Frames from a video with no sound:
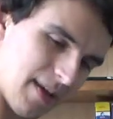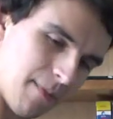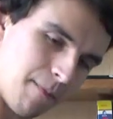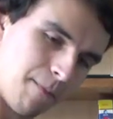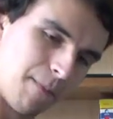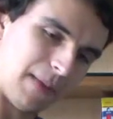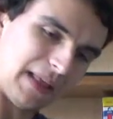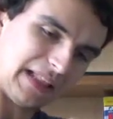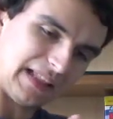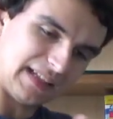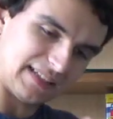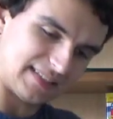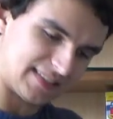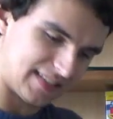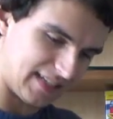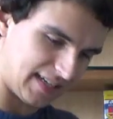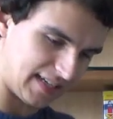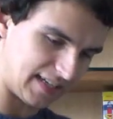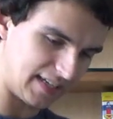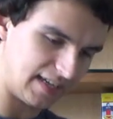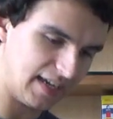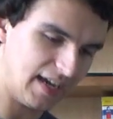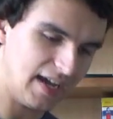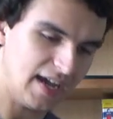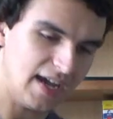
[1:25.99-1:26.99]

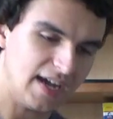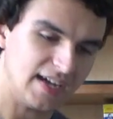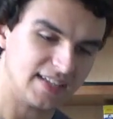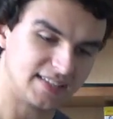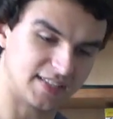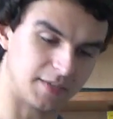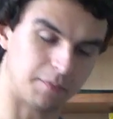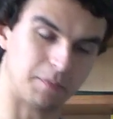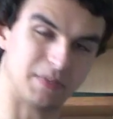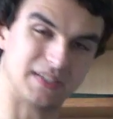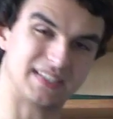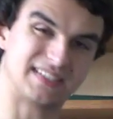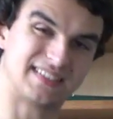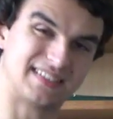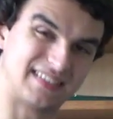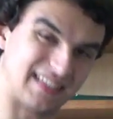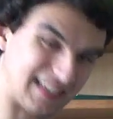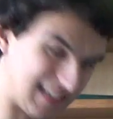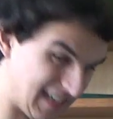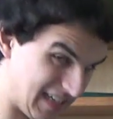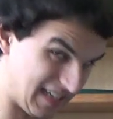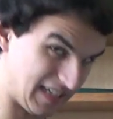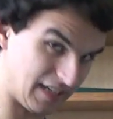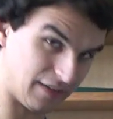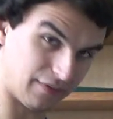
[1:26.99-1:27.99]
ability to
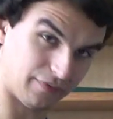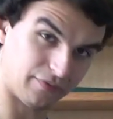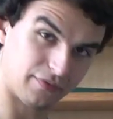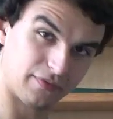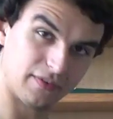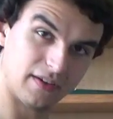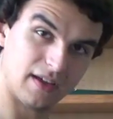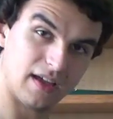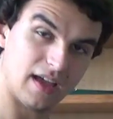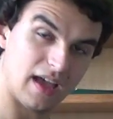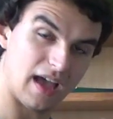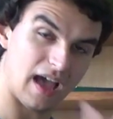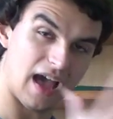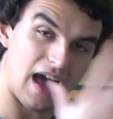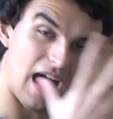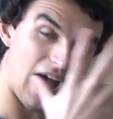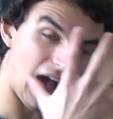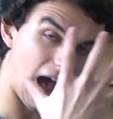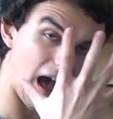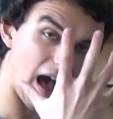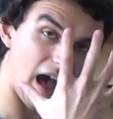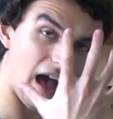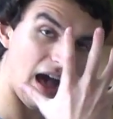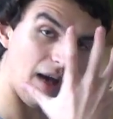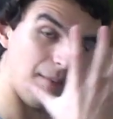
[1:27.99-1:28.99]
perceive
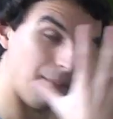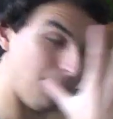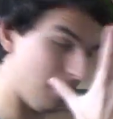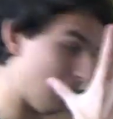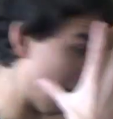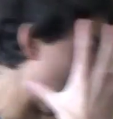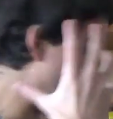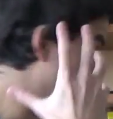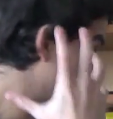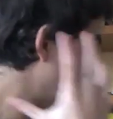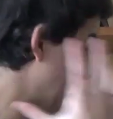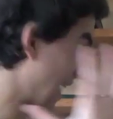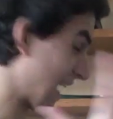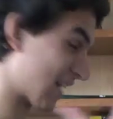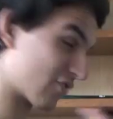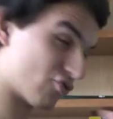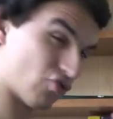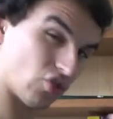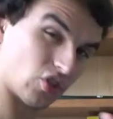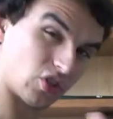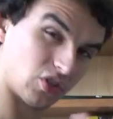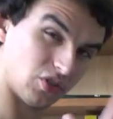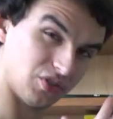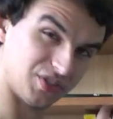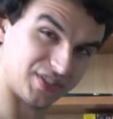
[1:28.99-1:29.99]
um,
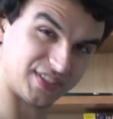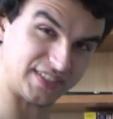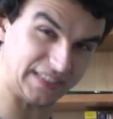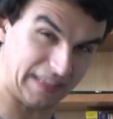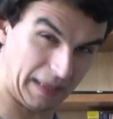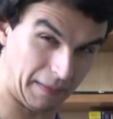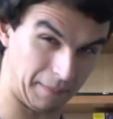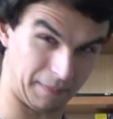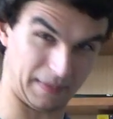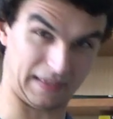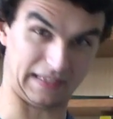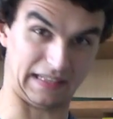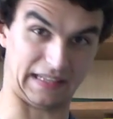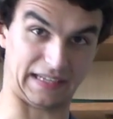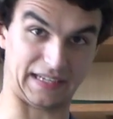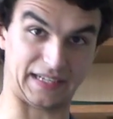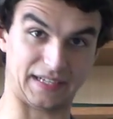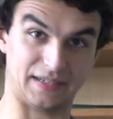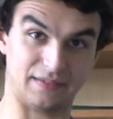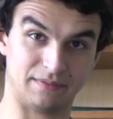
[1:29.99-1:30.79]
electrical stimuli.